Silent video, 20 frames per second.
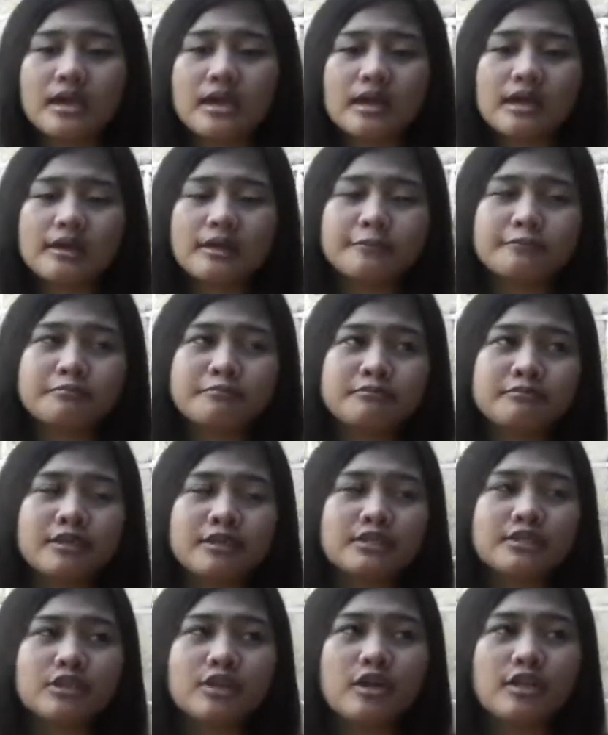Um,
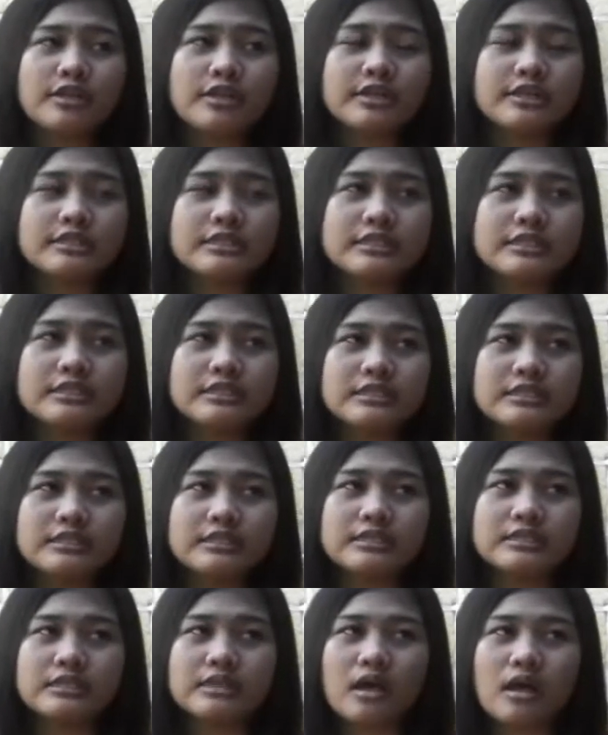its colors,
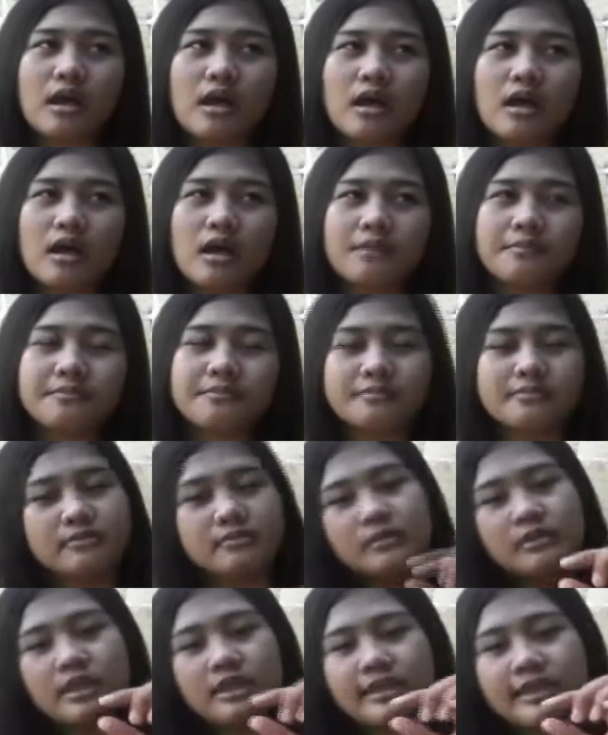um,
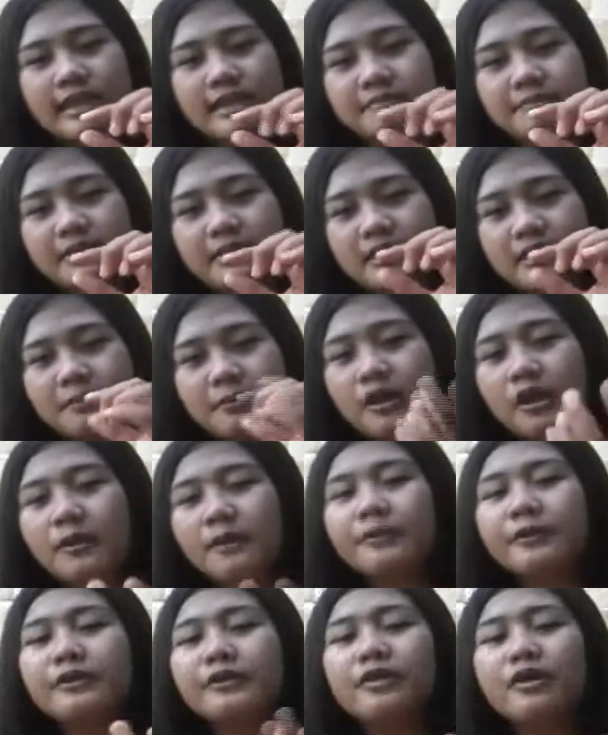it can be
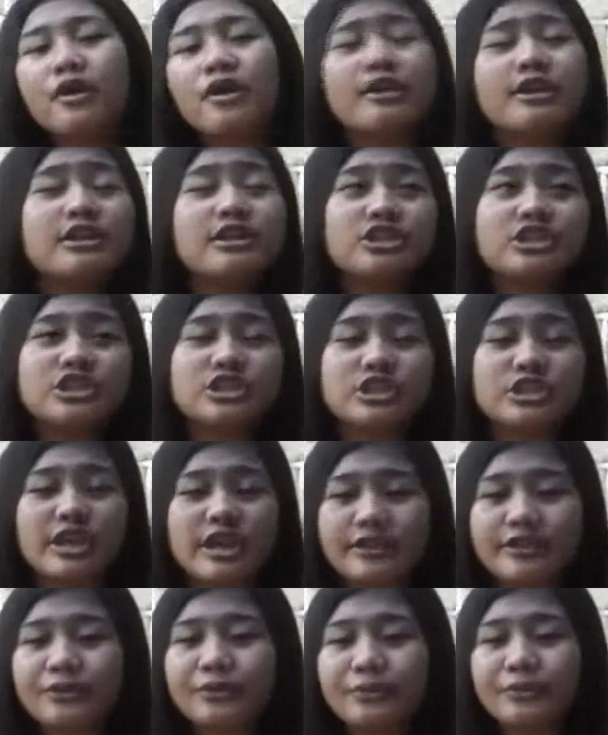purple, orange,
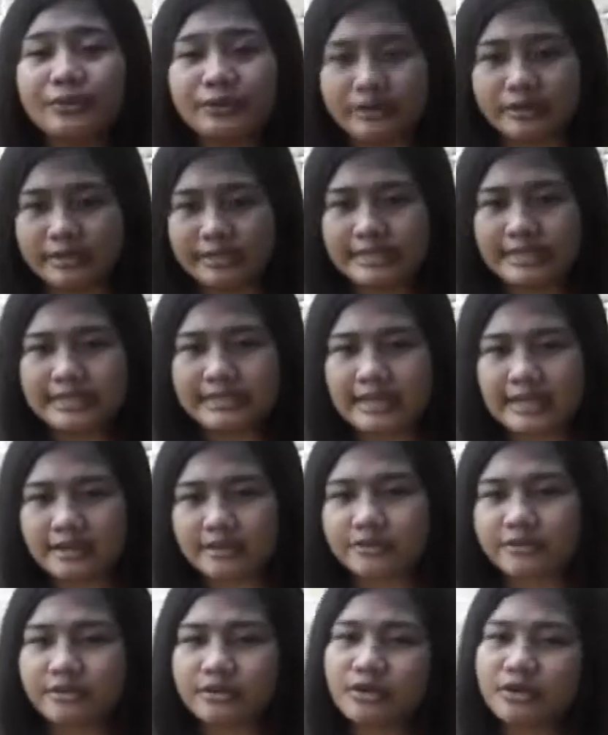yellow, or lilac,
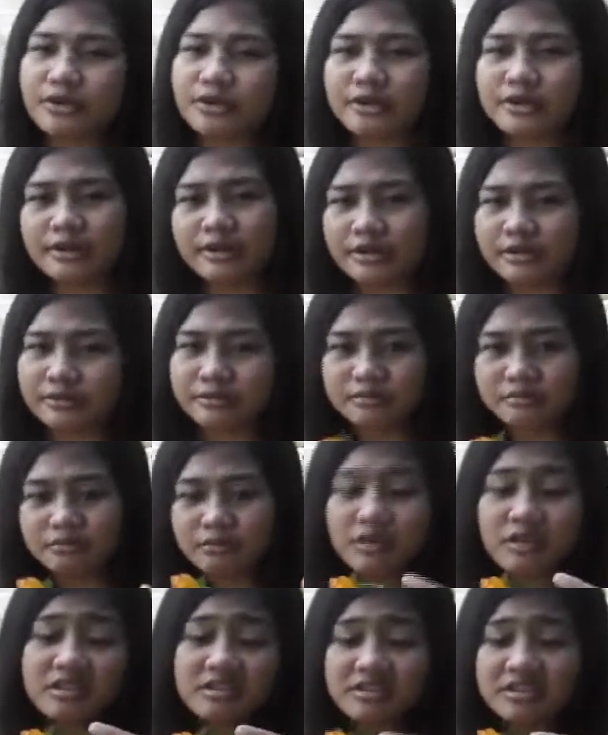or
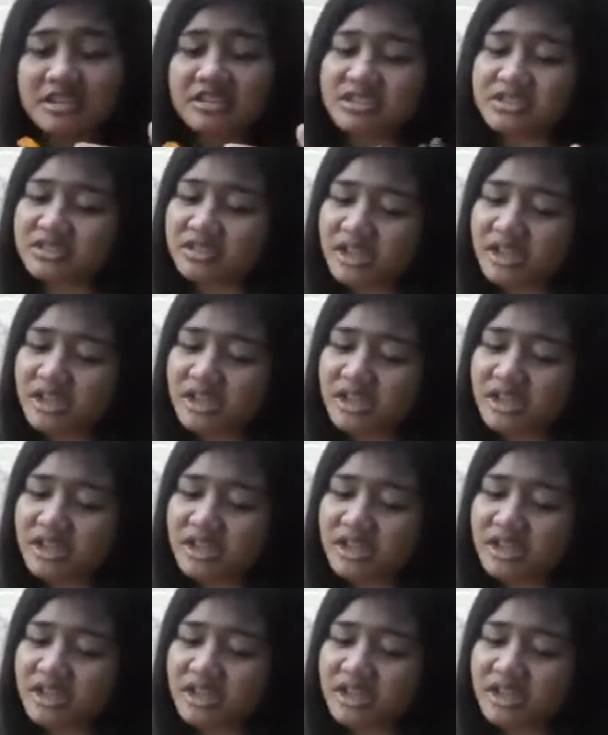oh, it's